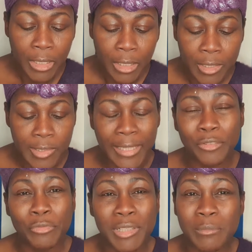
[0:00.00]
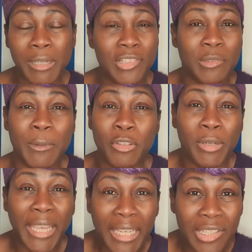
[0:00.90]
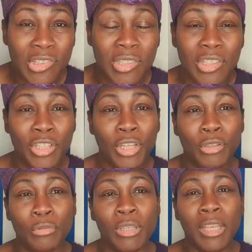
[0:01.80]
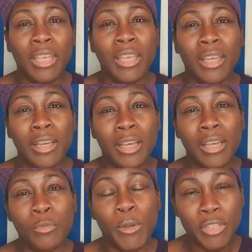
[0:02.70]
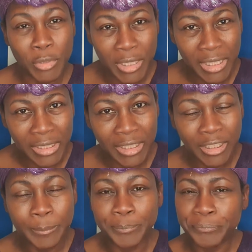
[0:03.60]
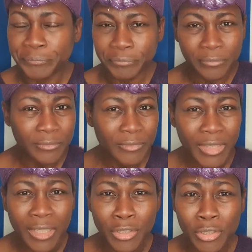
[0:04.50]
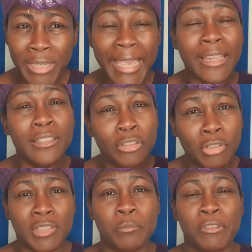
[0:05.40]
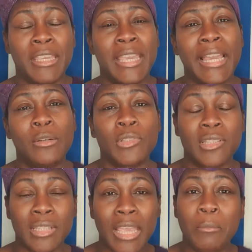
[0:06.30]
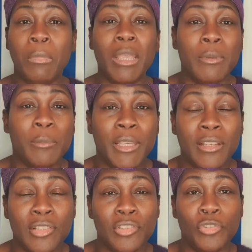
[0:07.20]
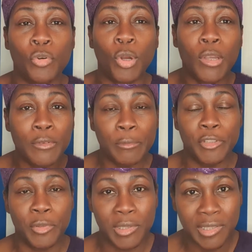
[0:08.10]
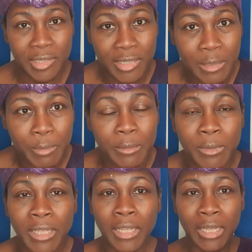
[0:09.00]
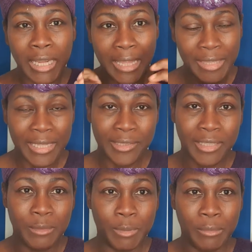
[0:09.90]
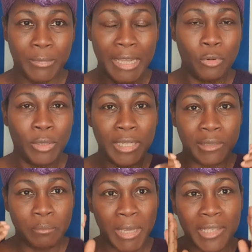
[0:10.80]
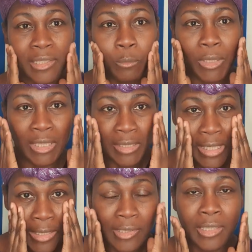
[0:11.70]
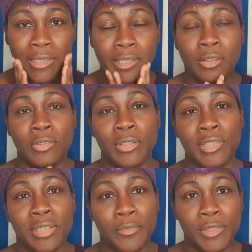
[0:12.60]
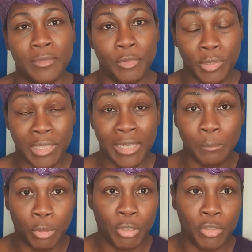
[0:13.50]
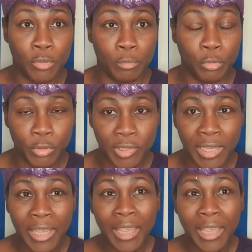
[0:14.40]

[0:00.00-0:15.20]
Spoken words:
The second reason might just be your age. You know, when you're younger, you get lots of breakouts. It might be because you're overproducing sebum, and that sebum, that oil is mixing with the dead skin cells on the surface of your skin and blocking your pores.